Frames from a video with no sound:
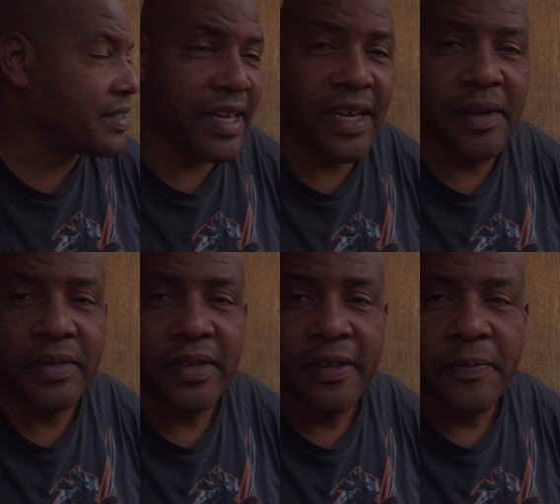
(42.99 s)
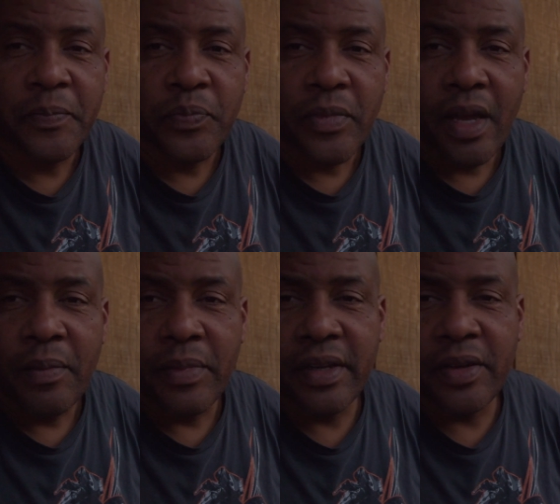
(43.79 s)
times.
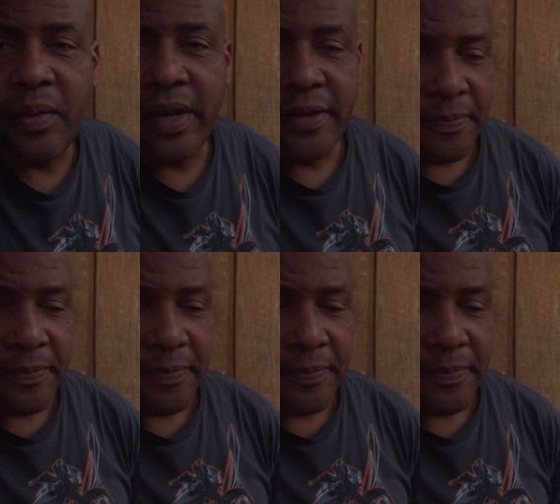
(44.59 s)
But anyway,